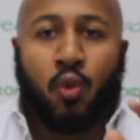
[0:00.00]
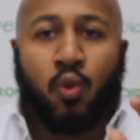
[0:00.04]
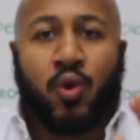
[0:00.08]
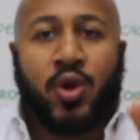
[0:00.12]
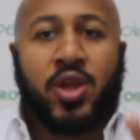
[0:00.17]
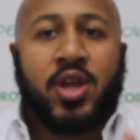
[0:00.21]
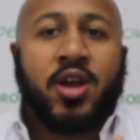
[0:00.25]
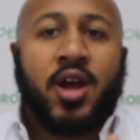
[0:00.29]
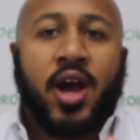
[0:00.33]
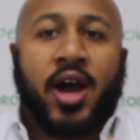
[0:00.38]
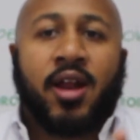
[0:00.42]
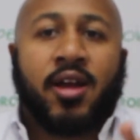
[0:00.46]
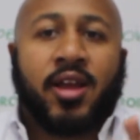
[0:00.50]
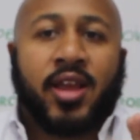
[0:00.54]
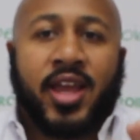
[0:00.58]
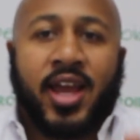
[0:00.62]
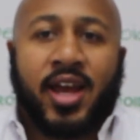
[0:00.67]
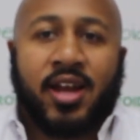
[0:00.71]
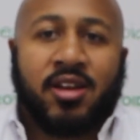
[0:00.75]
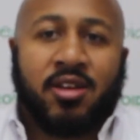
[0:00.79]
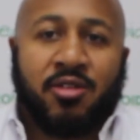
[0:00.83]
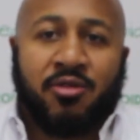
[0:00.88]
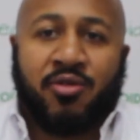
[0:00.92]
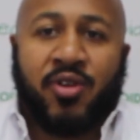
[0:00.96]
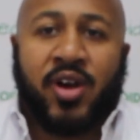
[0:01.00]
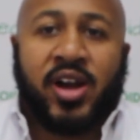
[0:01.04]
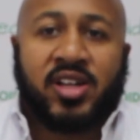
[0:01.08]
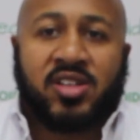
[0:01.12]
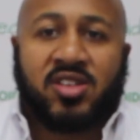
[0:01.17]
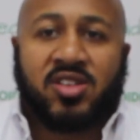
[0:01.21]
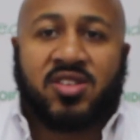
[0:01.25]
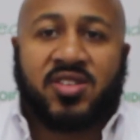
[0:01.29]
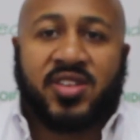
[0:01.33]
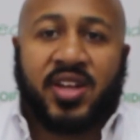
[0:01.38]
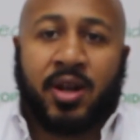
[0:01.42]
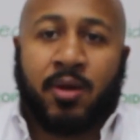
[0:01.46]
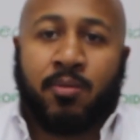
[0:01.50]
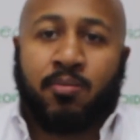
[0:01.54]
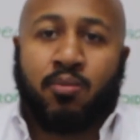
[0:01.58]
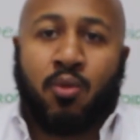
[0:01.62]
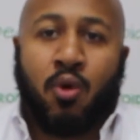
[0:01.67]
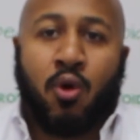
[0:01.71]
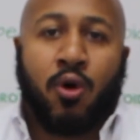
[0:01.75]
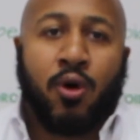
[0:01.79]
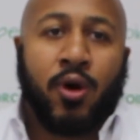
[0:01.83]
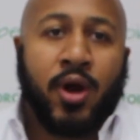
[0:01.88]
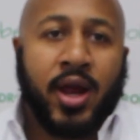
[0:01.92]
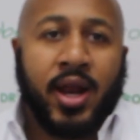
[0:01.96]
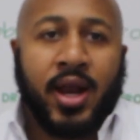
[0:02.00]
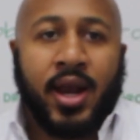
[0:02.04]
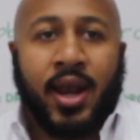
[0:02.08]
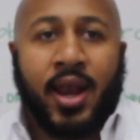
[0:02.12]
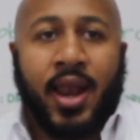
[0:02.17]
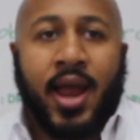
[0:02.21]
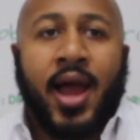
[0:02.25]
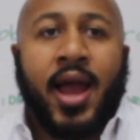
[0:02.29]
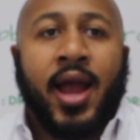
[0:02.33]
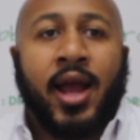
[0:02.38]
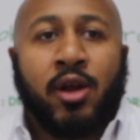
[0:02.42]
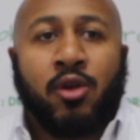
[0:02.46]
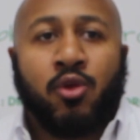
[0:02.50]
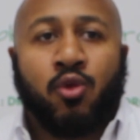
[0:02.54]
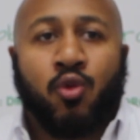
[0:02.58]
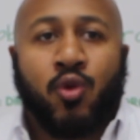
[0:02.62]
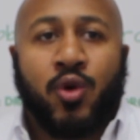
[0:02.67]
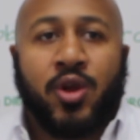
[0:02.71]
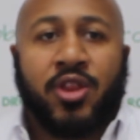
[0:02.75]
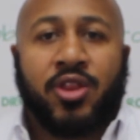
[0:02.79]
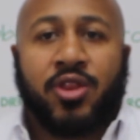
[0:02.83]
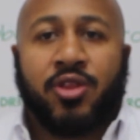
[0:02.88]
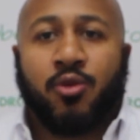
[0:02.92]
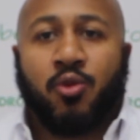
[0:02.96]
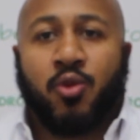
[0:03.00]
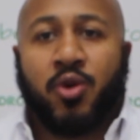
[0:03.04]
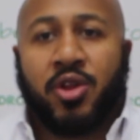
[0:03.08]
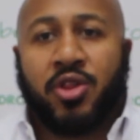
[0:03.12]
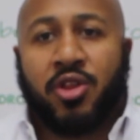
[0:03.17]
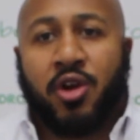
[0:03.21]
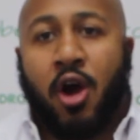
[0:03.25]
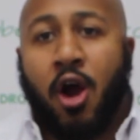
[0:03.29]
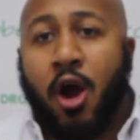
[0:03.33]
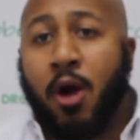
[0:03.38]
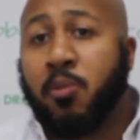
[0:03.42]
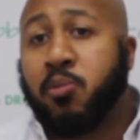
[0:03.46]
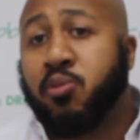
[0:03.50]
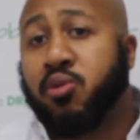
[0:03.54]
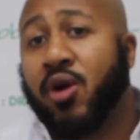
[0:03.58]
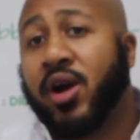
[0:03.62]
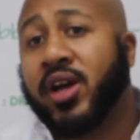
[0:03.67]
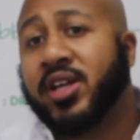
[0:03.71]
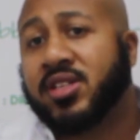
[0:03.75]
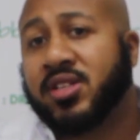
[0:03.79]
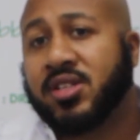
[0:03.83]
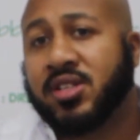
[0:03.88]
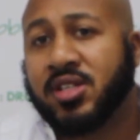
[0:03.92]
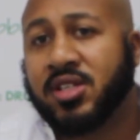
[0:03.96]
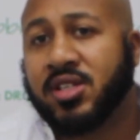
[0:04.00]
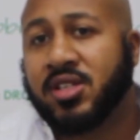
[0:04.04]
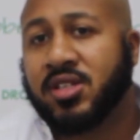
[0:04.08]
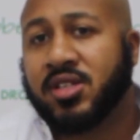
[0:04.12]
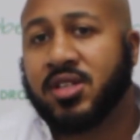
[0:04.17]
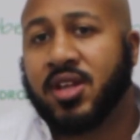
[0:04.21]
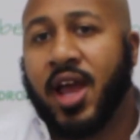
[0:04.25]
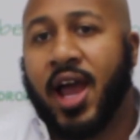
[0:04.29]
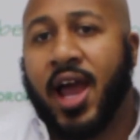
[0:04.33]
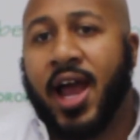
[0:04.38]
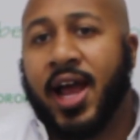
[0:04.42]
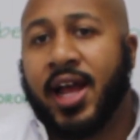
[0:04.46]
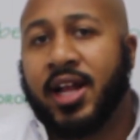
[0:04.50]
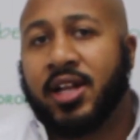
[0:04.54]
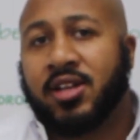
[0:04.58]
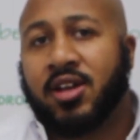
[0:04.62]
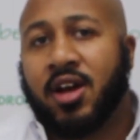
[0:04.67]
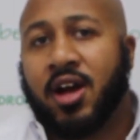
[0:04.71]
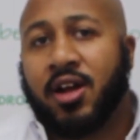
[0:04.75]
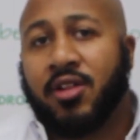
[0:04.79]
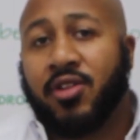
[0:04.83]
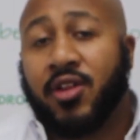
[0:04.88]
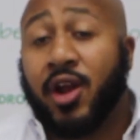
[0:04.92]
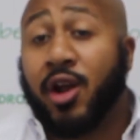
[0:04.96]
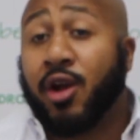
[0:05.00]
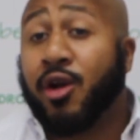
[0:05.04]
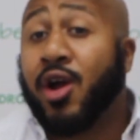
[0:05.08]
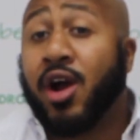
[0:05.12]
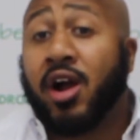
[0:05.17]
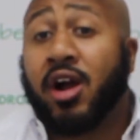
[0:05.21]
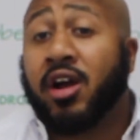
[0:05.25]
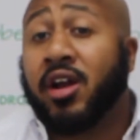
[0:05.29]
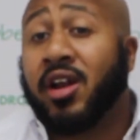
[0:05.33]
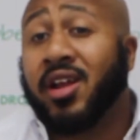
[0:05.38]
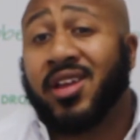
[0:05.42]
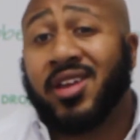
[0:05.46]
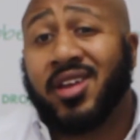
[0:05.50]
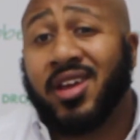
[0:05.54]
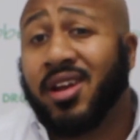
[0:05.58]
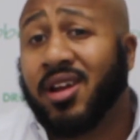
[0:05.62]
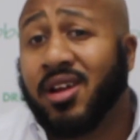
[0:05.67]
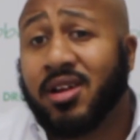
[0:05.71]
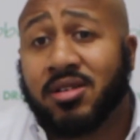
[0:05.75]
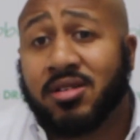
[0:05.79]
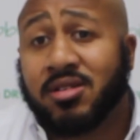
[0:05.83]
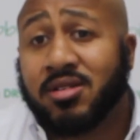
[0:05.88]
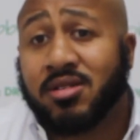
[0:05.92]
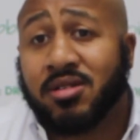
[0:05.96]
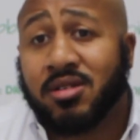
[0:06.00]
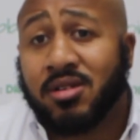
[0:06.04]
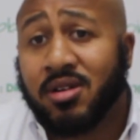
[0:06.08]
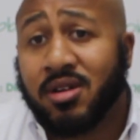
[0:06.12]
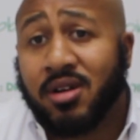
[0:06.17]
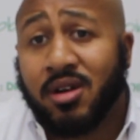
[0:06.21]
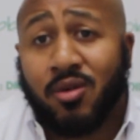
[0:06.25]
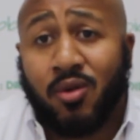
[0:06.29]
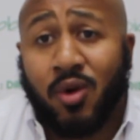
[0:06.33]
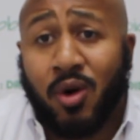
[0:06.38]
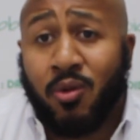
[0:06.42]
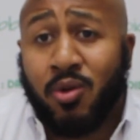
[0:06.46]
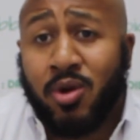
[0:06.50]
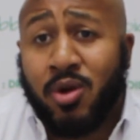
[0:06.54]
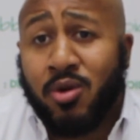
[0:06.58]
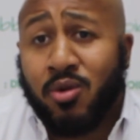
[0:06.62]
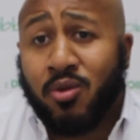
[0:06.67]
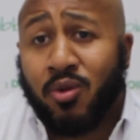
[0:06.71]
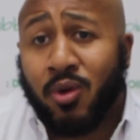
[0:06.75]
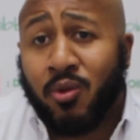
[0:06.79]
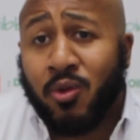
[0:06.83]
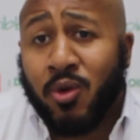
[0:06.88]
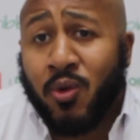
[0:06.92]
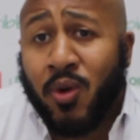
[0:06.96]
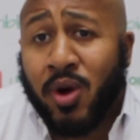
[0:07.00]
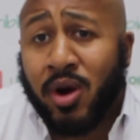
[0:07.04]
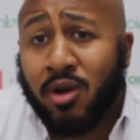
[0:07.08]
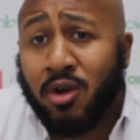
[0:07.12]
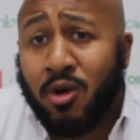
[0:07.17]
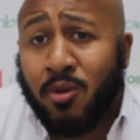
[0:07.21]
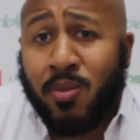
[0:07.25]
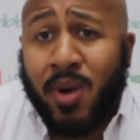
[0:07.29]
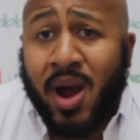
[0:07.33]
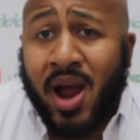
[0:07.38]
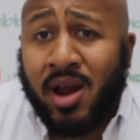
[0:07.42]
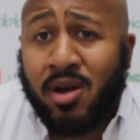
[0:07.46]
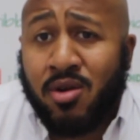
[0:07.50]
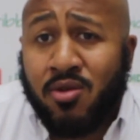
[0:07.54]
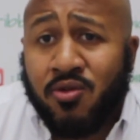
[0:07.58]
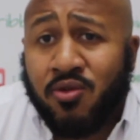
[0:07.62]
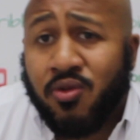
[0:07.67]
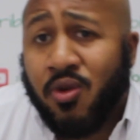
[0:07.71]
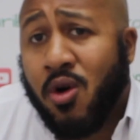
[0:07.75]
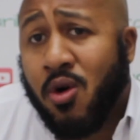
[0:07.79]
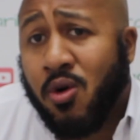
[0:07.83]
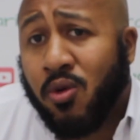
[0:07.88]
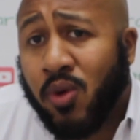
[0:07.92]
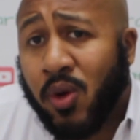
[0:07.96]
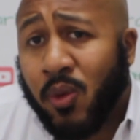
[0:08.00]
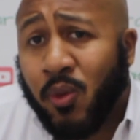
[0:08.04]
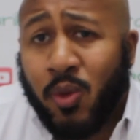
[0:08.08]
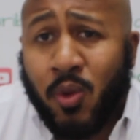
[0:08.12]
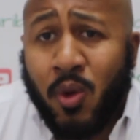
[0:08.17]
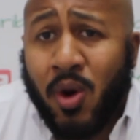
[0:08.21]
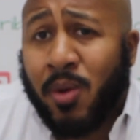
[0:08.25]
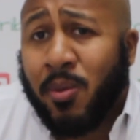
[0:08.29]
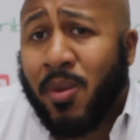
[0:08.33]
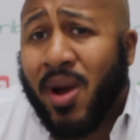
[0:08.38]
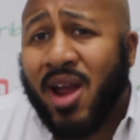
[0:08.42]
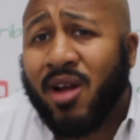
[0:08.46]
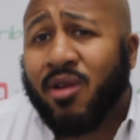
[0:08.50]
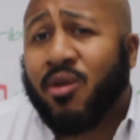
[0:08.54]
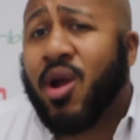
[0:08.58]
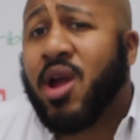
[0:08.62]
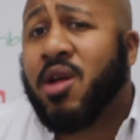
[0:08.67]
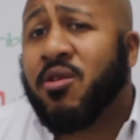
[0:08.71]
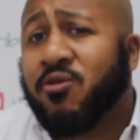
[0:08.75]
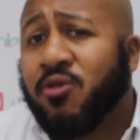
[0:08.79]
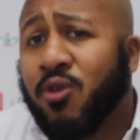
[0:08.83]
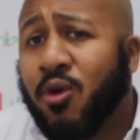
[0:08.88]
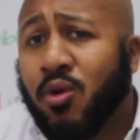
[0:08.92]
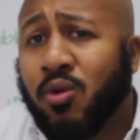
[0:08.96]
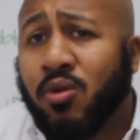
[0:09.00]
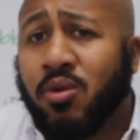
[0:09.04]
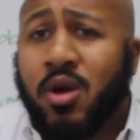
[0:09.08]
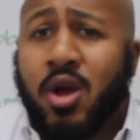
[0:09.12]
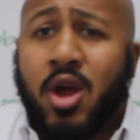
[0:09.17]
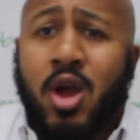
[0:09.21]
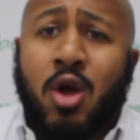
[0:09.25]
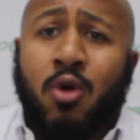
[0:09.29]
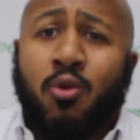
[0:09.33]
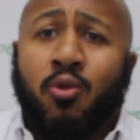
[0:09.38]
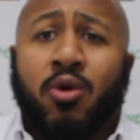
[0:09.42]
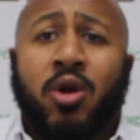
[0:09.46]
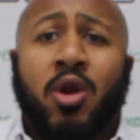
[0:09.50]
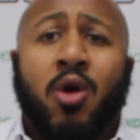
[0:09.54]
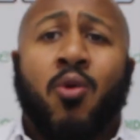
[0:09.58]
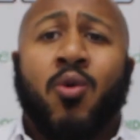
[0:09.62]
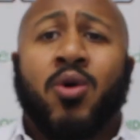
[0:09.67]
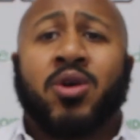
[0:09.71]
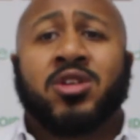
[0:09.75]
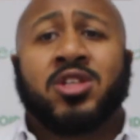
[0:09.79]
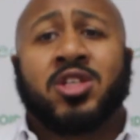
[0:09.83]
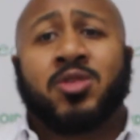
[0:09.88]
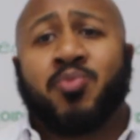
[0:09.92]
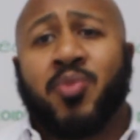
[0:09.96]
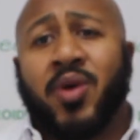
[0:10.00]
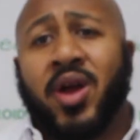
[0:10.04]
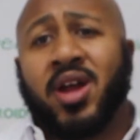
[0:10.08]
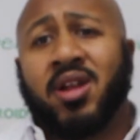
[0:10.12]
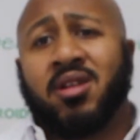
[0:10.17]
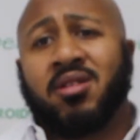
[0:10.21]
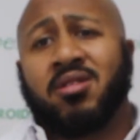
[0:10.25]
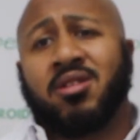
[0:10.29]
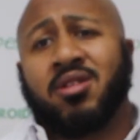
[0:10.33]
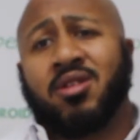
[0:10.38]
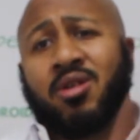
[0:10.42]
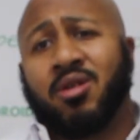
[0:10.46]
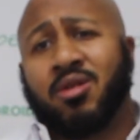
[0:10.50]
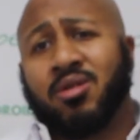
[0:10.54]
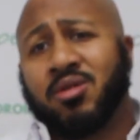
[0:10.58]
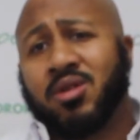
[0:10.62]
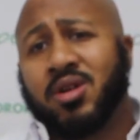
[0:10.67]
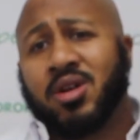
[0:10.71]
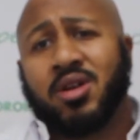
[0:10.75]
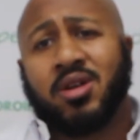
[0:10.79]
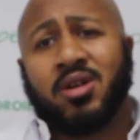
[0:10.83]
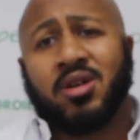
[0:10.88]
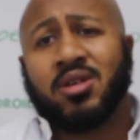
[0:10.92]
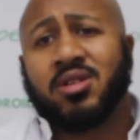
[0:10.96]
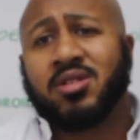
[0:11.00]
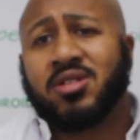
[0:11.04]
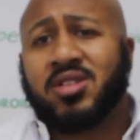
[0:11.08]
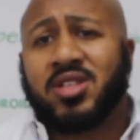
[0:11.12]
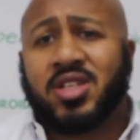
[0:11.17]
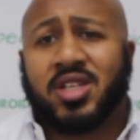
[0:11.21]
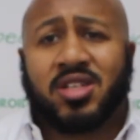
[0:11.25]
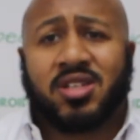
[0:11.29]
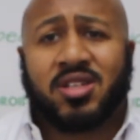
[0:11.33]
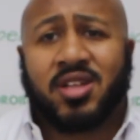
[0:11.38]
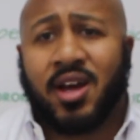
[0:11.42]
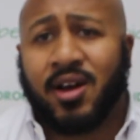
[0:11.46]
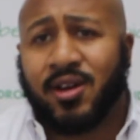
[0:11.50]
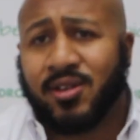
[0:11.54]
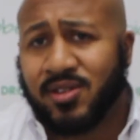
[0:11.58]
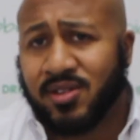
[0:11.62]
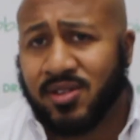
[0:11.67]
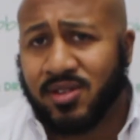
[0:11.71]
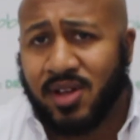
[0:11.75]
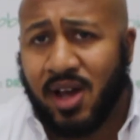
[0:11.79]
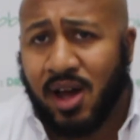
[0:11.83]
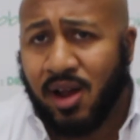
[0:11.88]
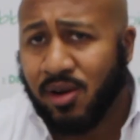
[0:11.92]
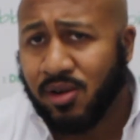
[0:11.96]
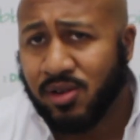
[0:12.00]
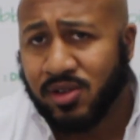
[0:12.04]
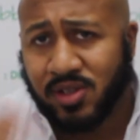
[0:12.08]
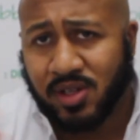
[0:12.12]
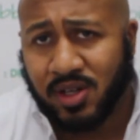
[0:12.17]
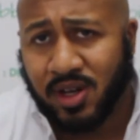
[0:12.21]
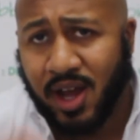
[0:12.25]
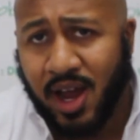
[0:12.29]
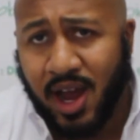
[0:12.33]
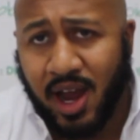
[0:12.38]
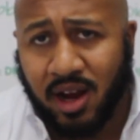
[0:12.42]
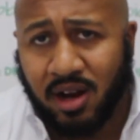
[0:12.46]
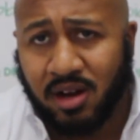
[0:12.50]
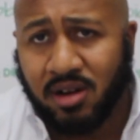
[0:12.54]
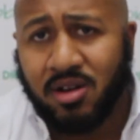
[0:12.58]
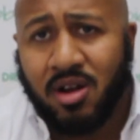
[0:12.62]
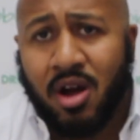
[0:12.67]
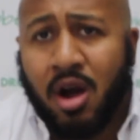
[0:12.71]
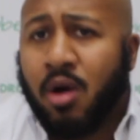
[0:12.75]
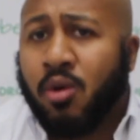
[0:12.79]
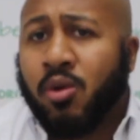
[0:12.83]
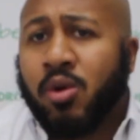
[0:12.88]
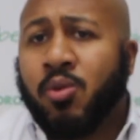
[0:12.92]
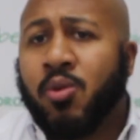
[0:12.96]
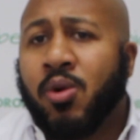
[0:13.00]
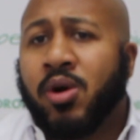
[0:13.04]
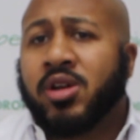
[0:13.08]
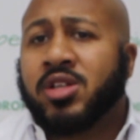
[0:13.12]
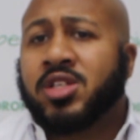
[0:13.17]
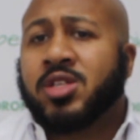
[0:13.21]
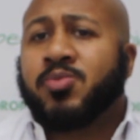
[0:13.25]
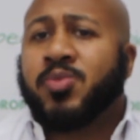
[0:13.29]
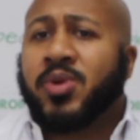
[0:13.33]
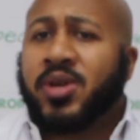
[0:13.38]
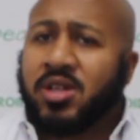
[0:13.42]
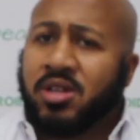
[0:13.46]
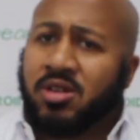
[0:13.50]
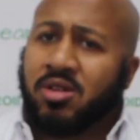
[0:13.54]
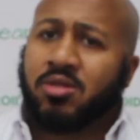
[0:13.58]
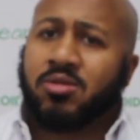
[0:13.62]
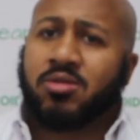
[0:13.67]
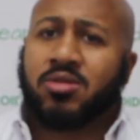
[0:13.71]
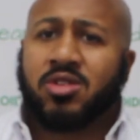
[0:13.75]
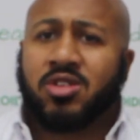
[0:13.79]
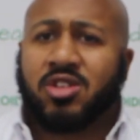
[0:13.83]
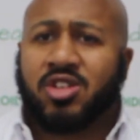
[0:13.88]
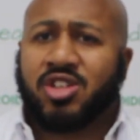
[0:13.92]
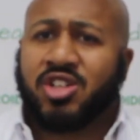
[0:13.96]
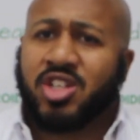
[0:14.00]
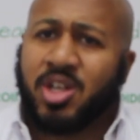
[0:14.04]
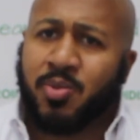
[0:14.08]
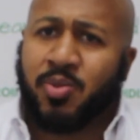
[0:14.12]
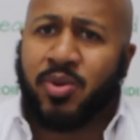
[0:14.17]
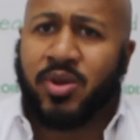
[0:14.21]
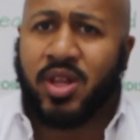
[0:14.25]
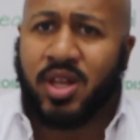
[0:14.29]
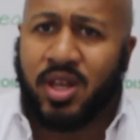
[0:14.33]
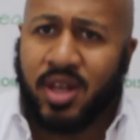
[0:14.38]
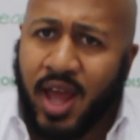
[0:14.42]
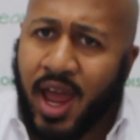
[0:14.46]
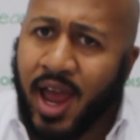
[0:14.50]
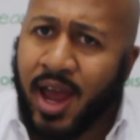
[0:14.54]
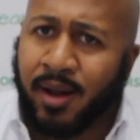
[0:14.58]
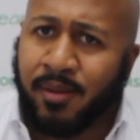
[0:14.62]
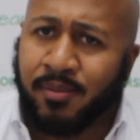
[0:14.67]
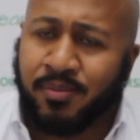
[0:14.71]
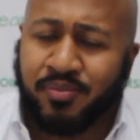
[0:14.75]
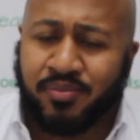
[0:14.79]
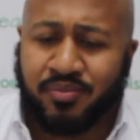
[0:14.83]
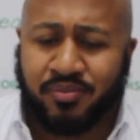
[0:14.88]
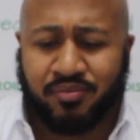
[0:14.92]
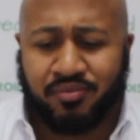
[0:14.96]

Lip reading: We gotta get devices that are more in line with our prices and that are not gonna kill us when we want to go buy a new phone, when we want to buy a great phone. We don't want to spend, you know, $6,000 and higher. No, we want to spend, you know, cheaper than that.